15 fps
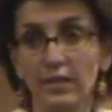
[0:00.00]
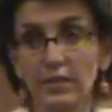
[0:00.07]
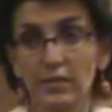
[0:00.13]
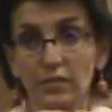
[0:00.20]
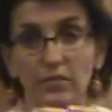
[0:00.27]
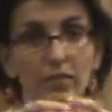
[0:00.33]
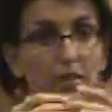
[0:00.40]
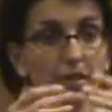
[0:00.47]

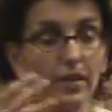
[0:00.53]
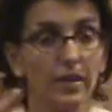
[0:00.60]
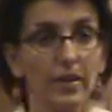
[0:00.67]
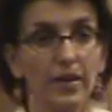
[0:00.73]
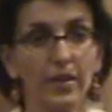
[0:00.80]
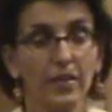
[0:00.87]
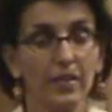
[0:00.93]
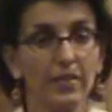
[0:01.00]
is
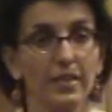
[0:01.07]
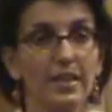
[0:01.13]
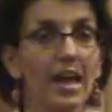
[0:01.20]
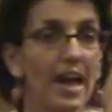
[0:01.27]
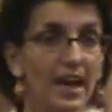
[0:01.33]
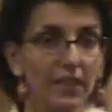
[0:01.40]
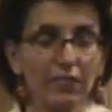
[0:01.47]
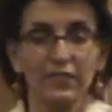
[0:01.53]
uh, the
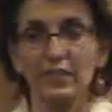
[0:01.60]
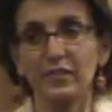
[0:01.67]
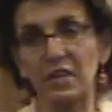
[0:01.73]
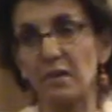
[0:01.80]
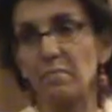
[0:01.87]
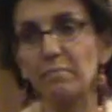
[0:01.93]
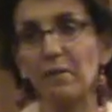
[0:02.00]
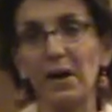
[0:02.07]
head of this
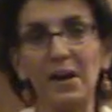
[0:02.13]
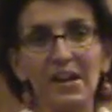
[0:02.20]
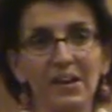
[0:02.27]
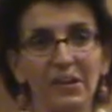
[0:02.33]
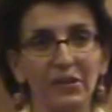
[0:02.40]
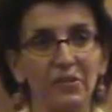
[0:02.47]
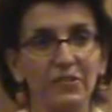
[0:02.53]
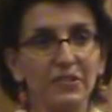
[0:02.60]

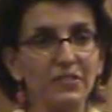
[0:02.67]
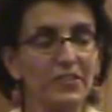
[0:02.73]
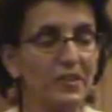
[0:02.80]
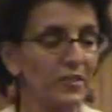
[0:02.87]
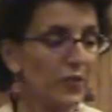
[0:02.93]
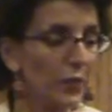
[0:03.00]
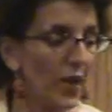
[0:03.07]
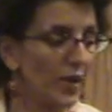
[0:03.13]
empire, this
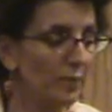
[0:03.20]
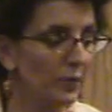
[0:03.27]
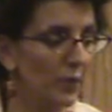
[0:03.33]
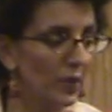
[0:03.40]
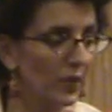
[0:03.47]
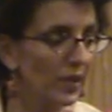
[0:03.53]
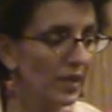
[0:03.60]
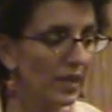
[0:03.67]

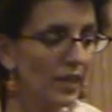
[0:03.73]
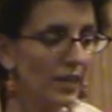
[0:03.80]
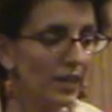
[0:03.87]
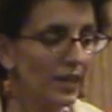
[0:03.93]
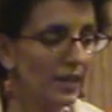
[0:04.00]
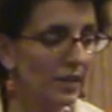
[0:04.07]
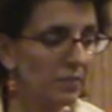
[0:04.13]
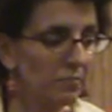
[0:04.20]
incredible
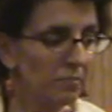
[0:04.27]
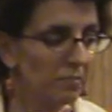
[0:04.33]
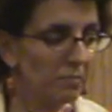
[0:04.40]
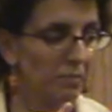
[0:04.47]
uh,